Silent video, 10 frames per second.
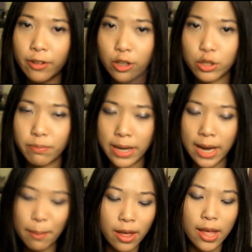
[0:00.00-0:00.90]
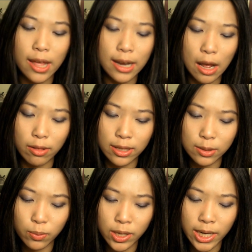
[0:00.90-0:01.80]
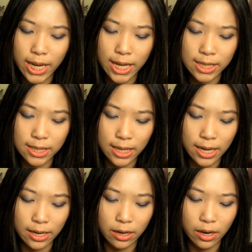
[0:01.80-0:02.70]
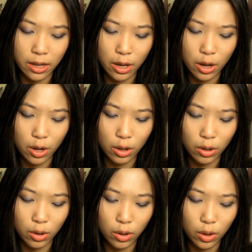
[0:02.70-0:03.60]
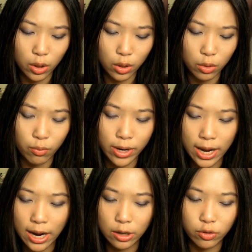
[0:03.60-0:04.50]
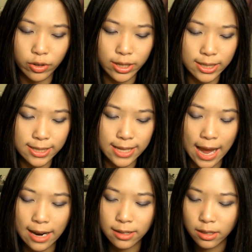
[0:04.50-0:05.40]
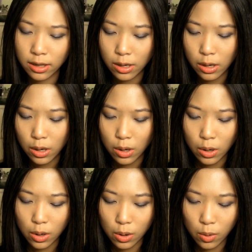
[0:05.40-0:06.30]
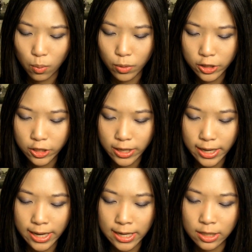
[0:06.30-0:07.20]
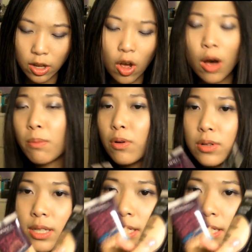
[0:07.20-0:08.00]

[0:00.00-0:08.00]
finish makeup. Now this one is in 300 Sand, which is almost the